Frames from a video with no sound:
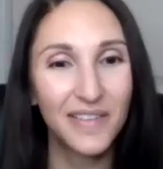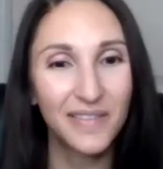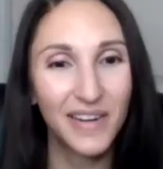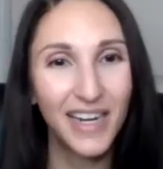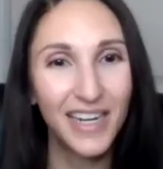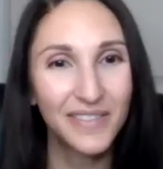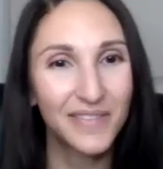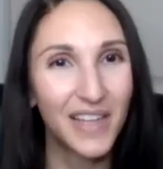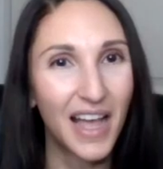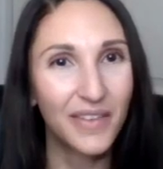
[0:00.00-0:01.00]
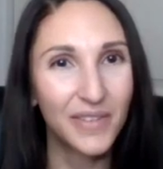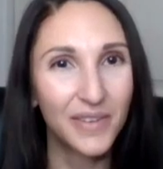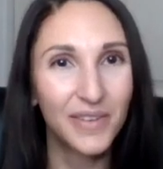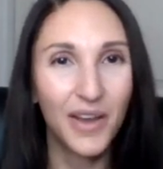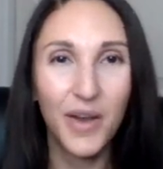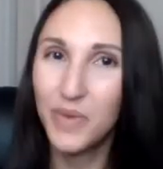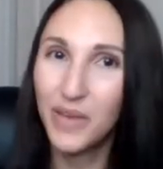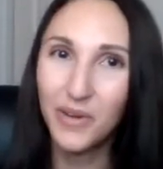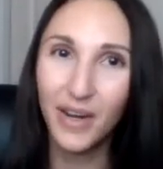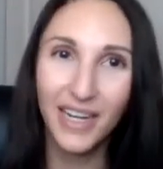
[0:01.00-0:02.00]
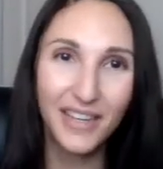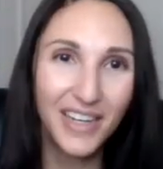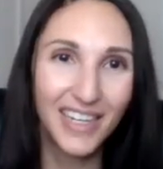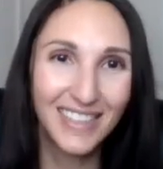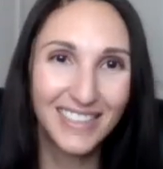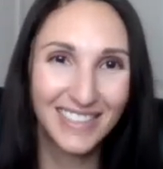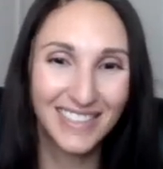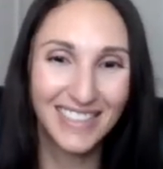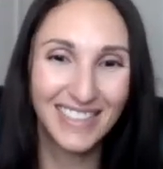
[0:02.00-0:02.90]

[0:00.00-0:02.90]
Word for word: All right. Absolutely. Well, hope you have a great evening.